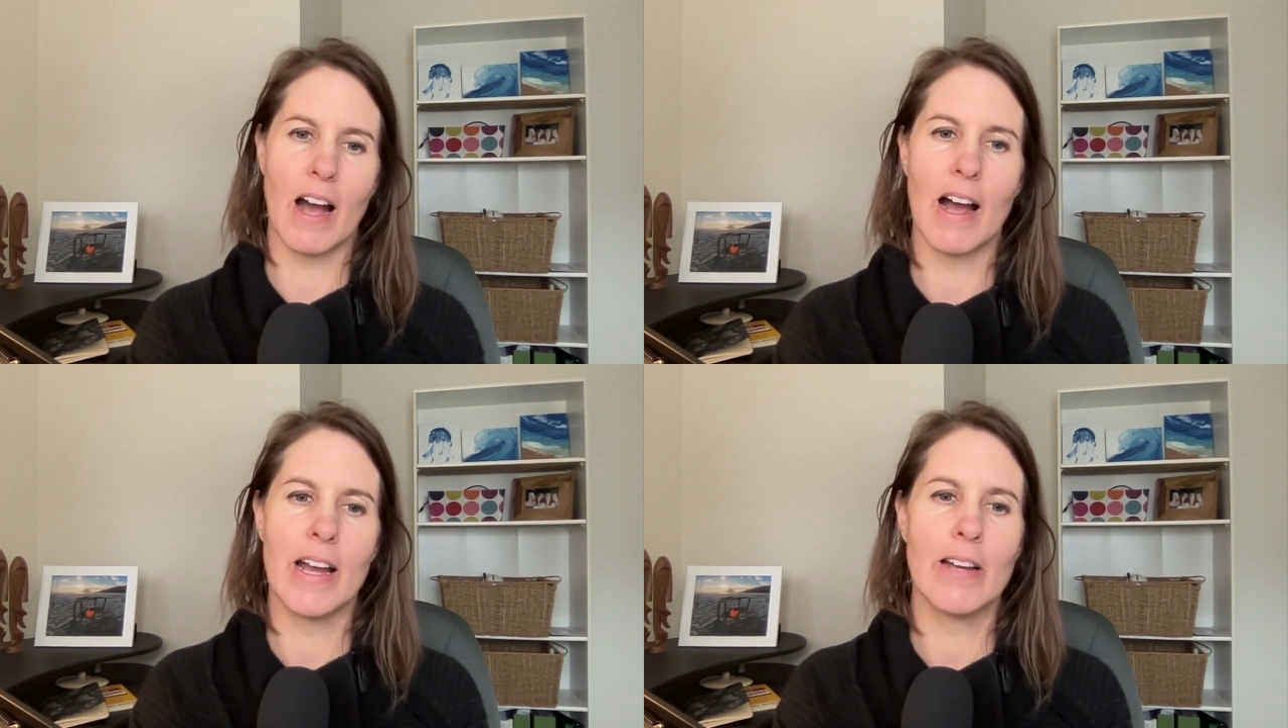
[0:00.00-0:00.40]

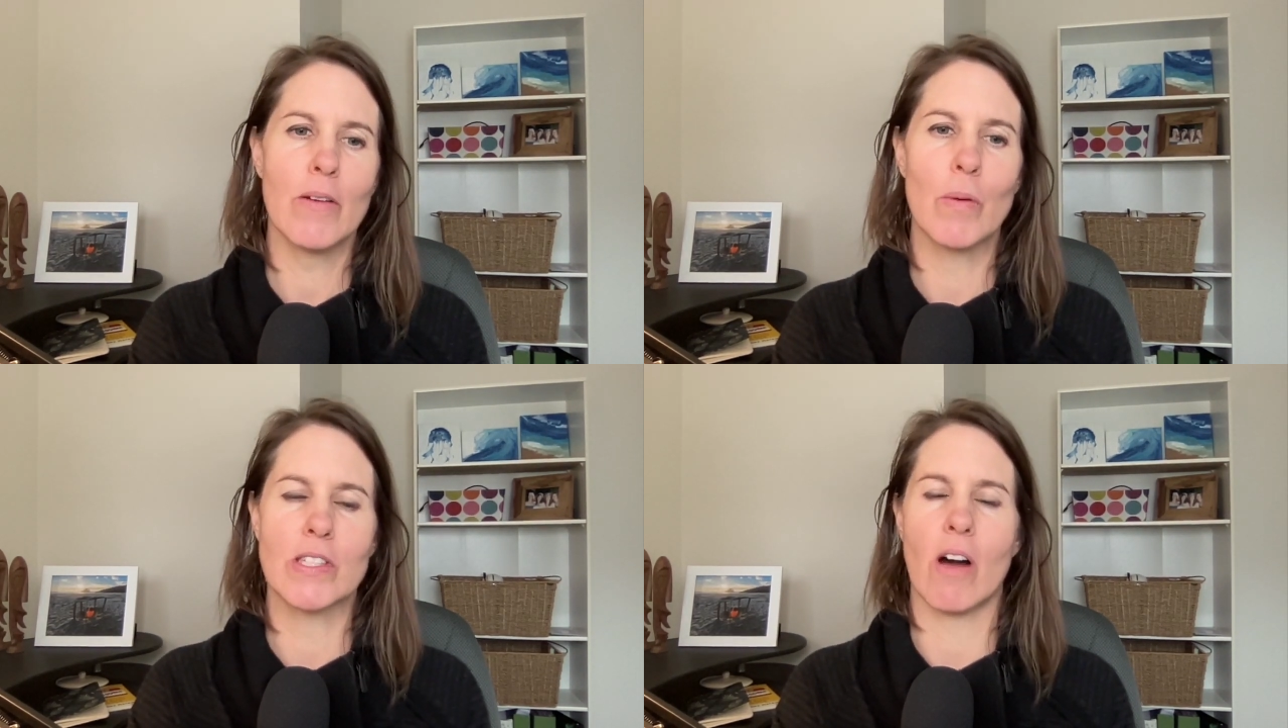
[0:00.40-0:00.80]
I
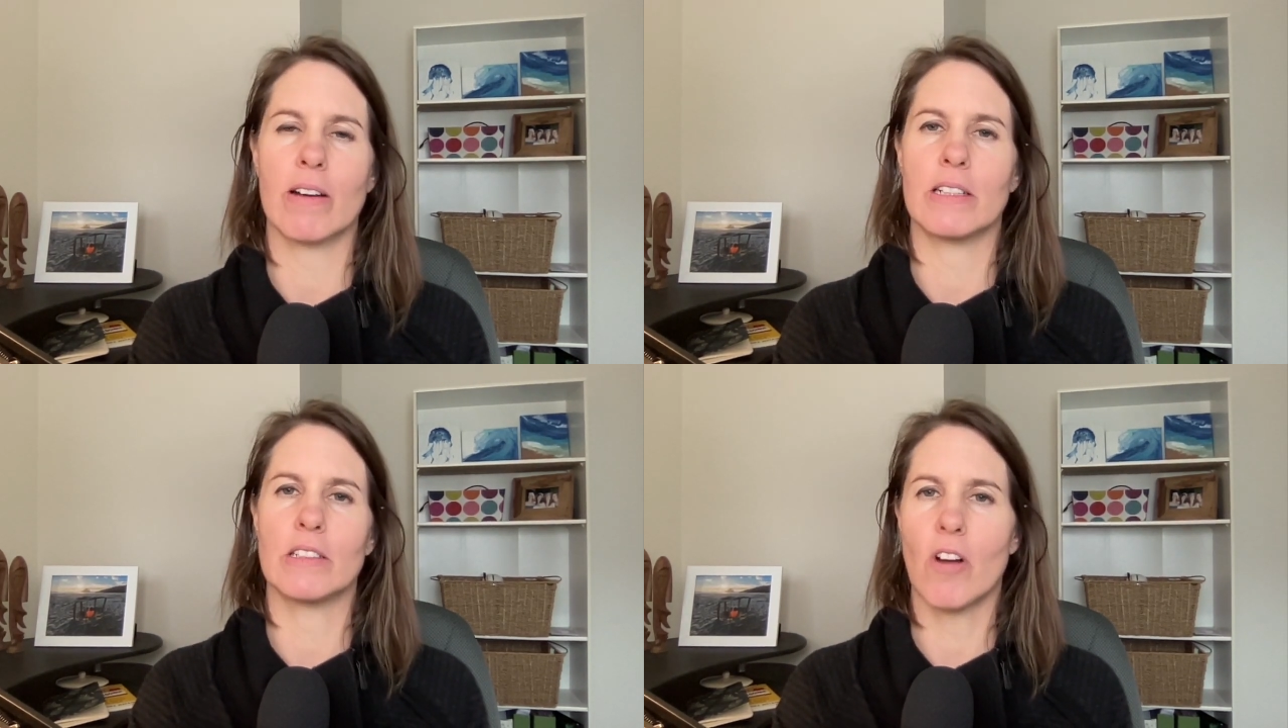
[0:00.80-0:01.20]
was
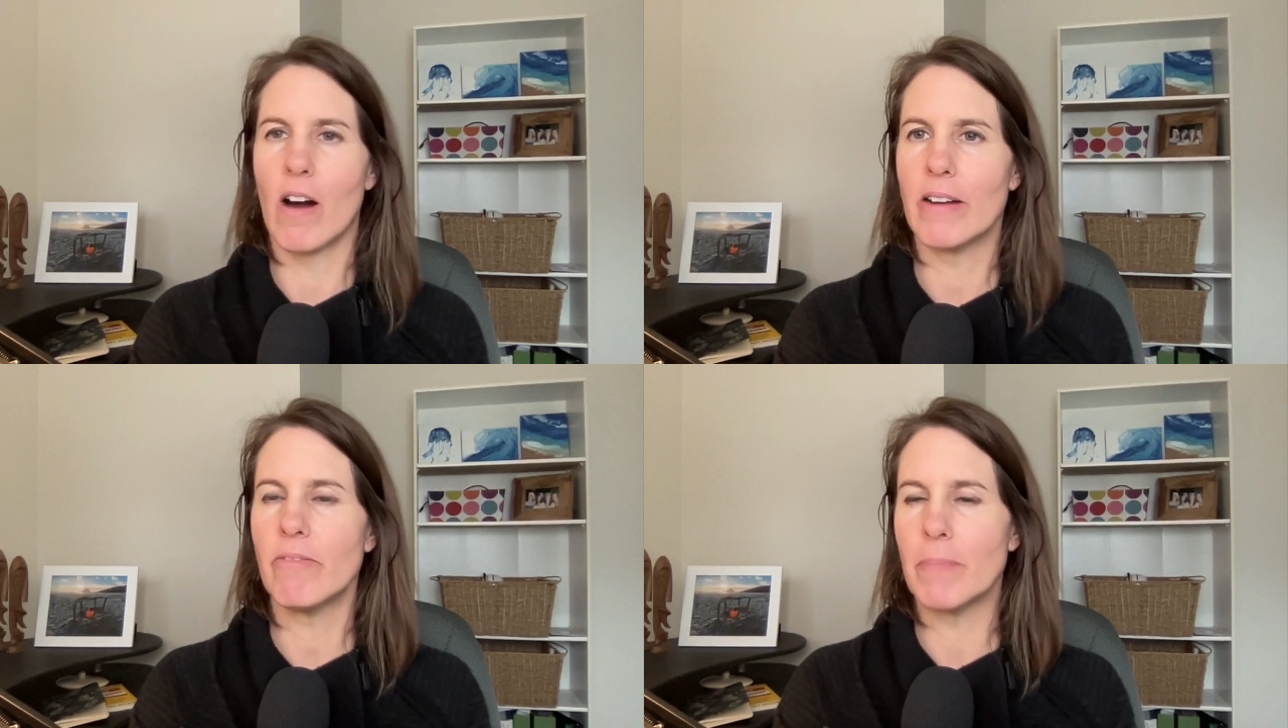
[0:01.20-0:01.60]
on a
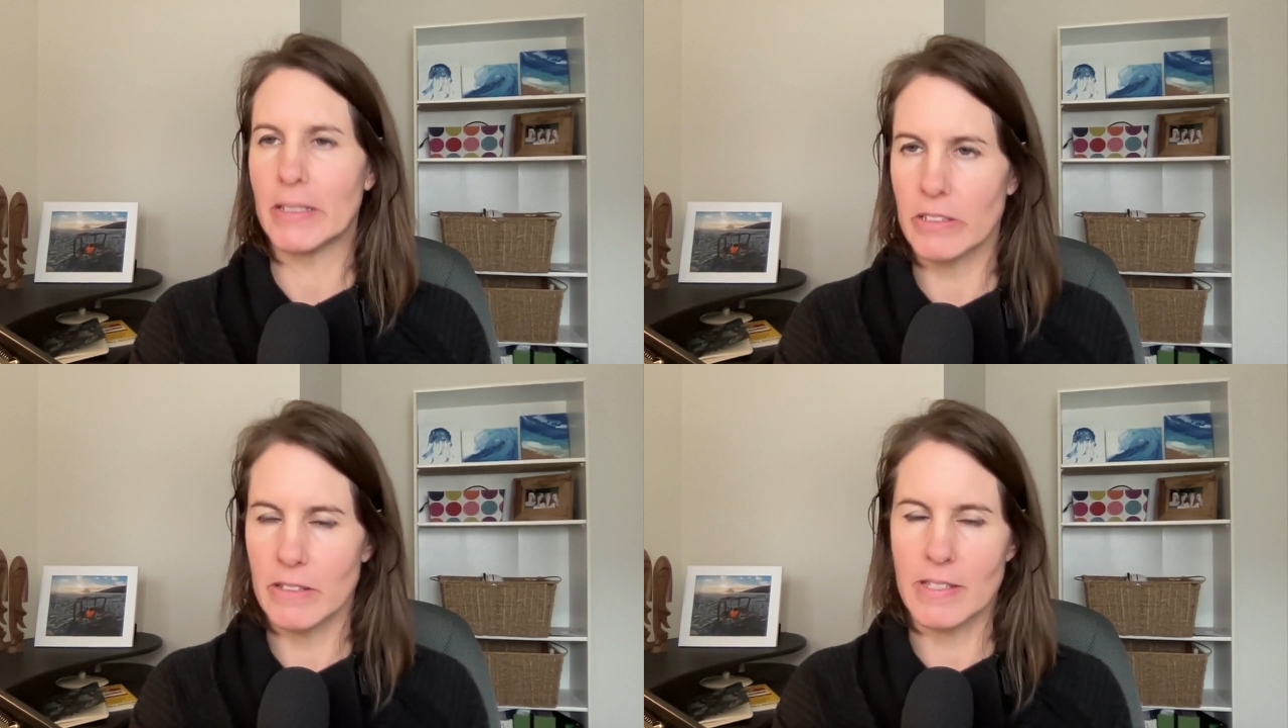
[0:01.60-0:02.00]
lot of
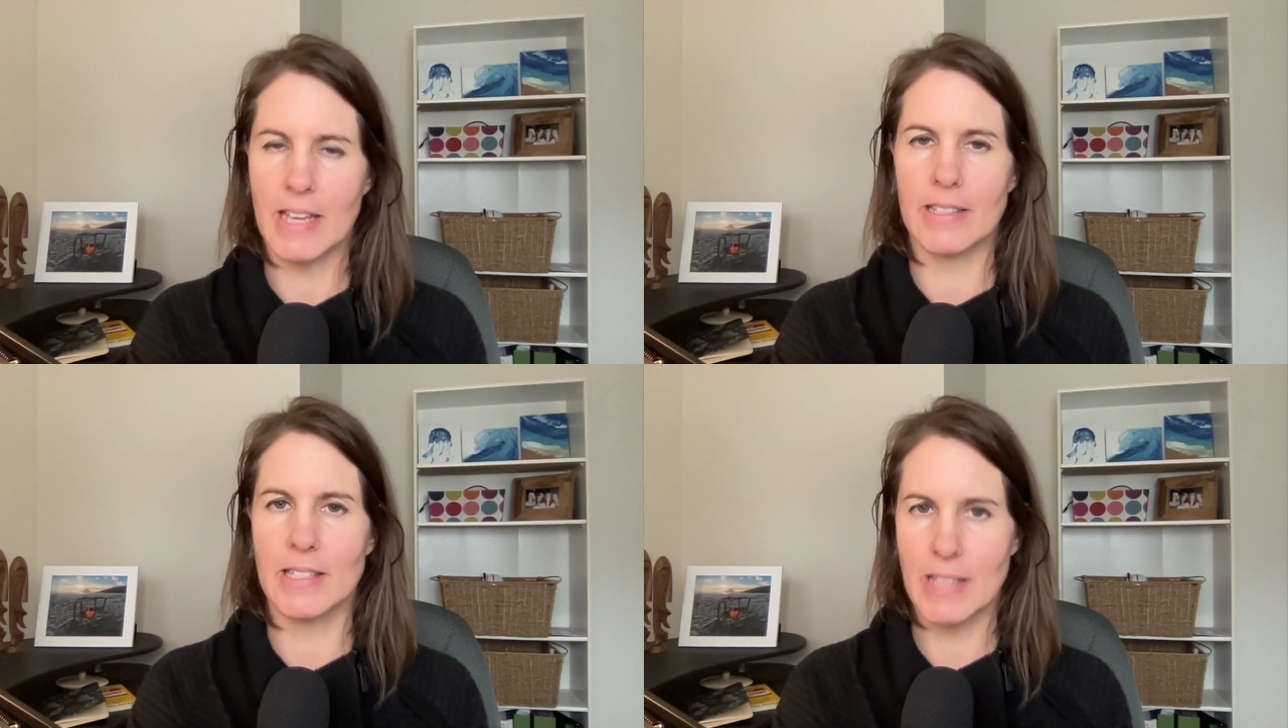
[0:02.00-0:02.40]
bundles
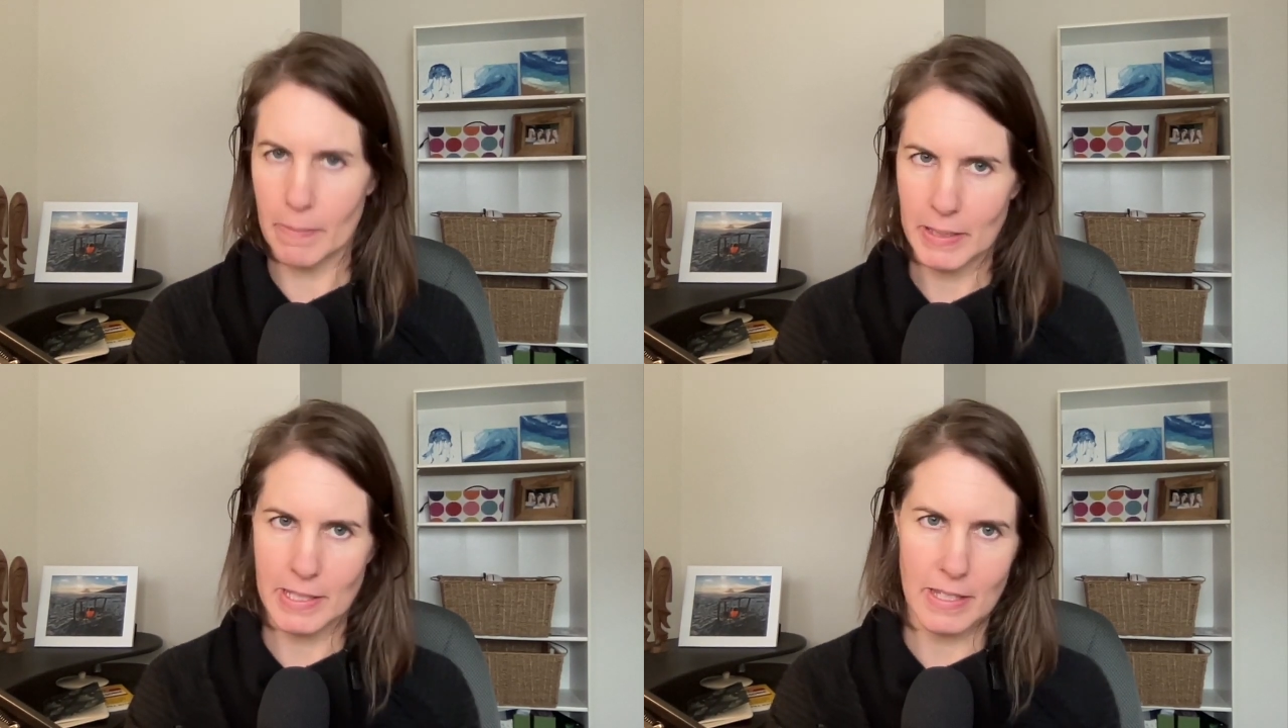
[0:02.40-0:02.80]
and
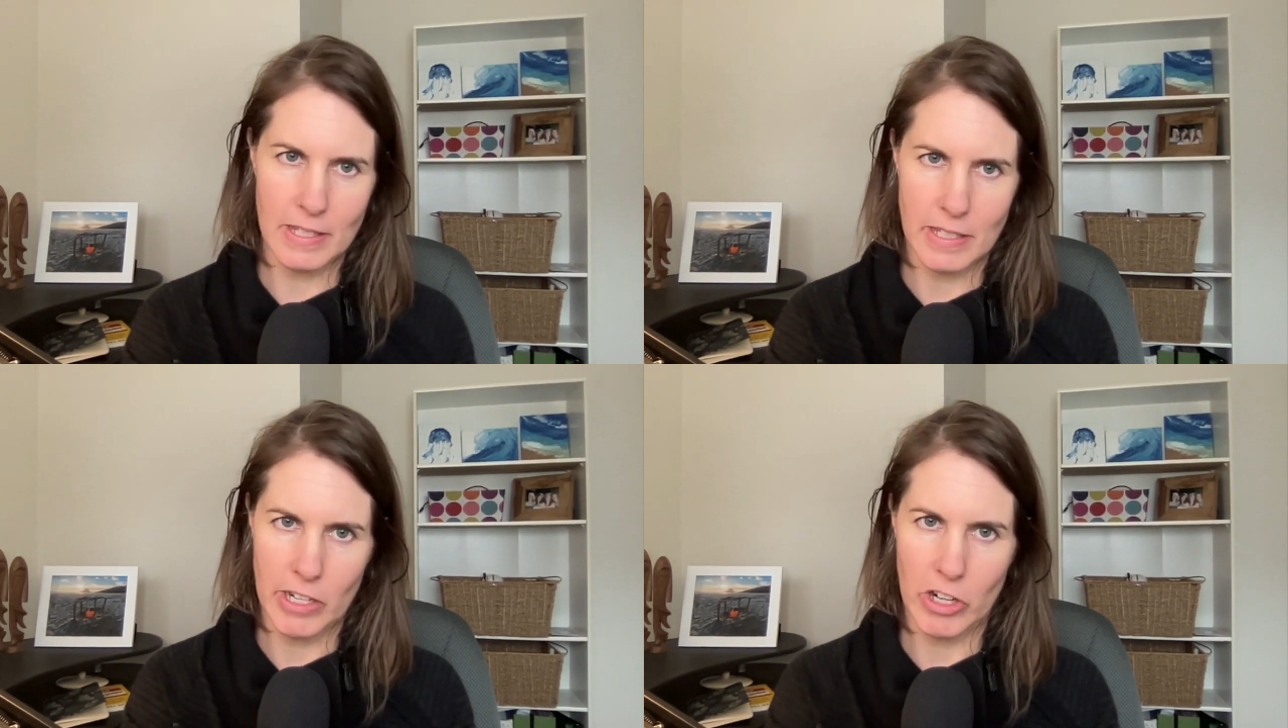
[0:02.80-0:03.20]
summits
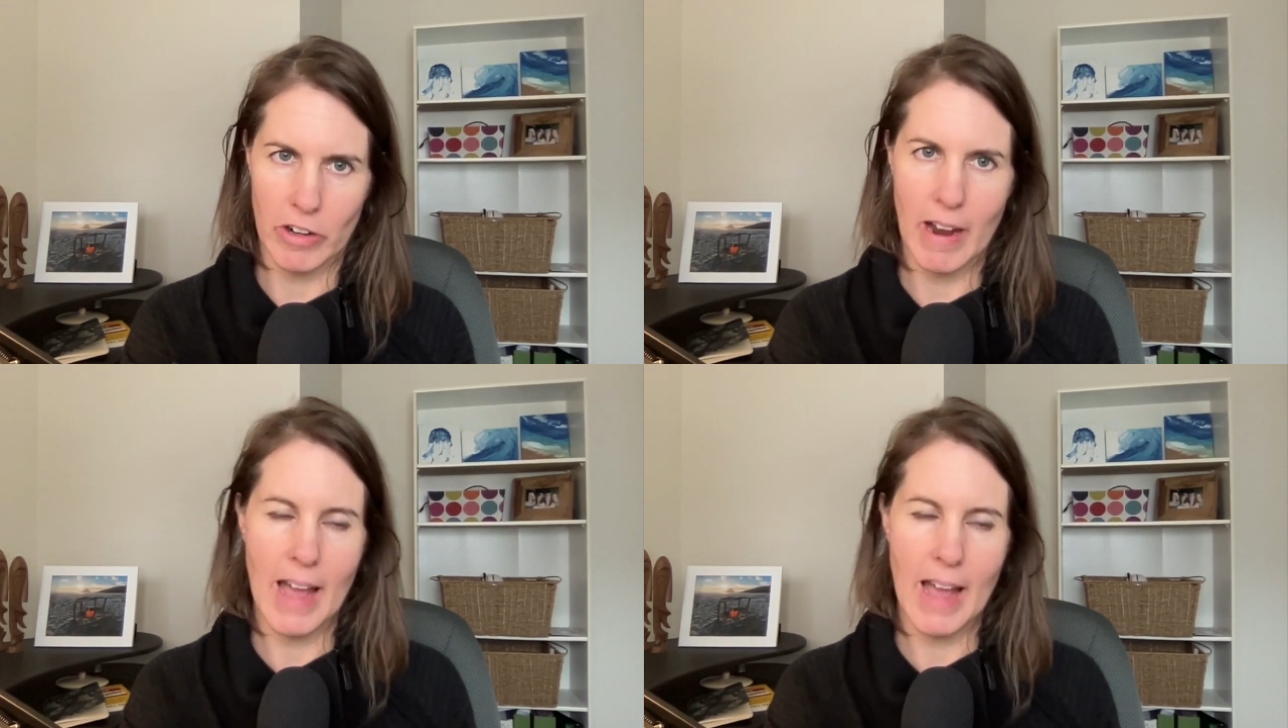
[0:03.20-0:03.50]
this year,